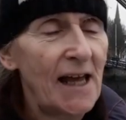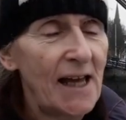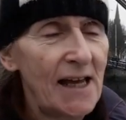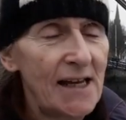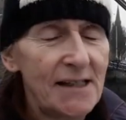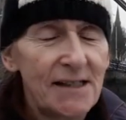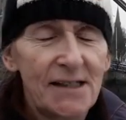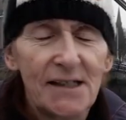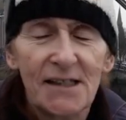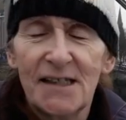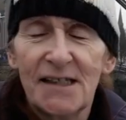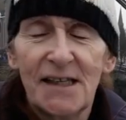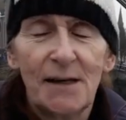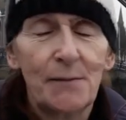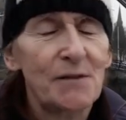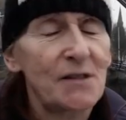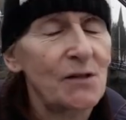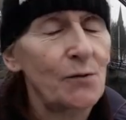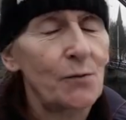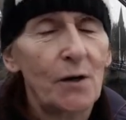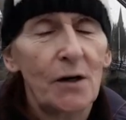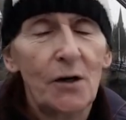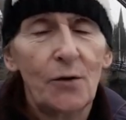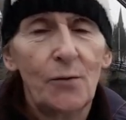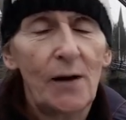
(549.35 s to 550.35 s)
It just seems
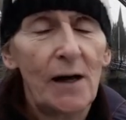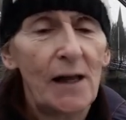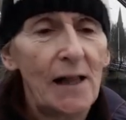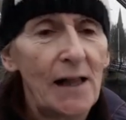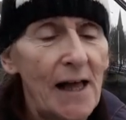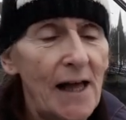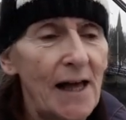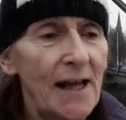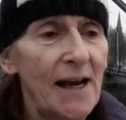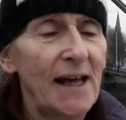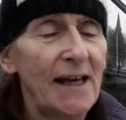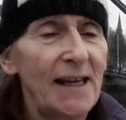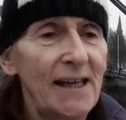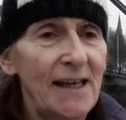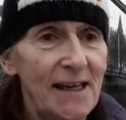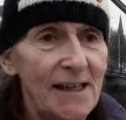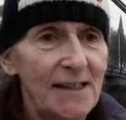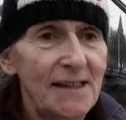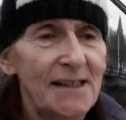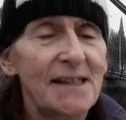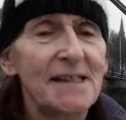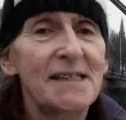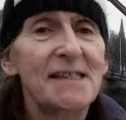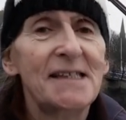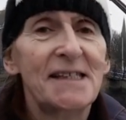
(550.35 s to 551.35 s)
to work well and I
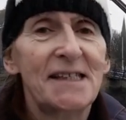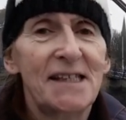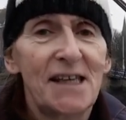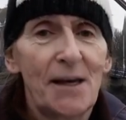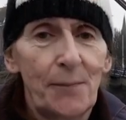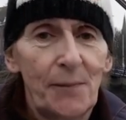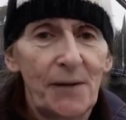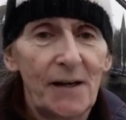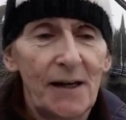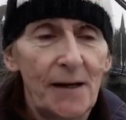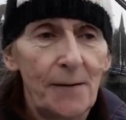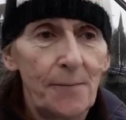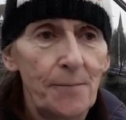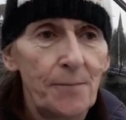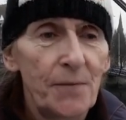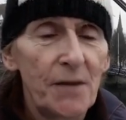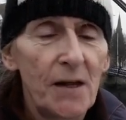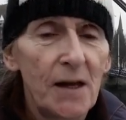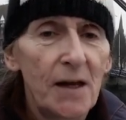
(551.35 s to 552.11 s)
ain't skipping it.